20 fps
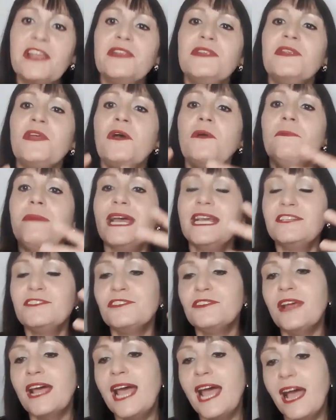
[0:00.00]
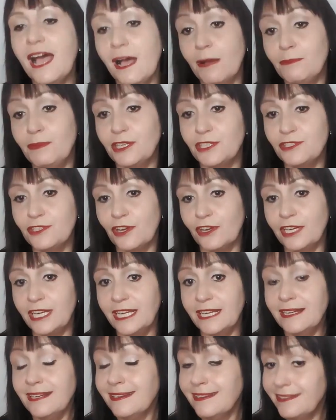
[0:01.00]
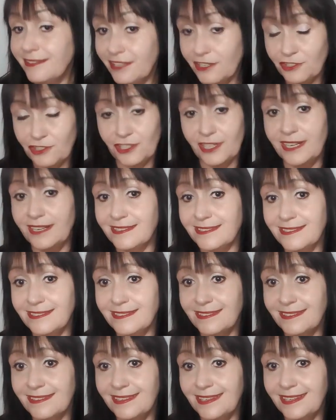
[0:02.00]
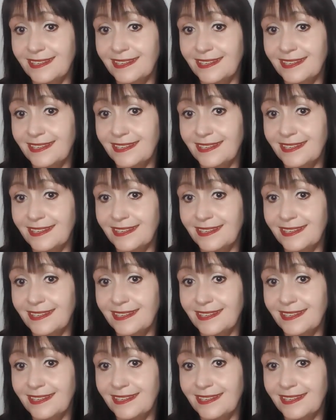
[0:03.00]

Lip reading: no matter how platonic. They're jealous.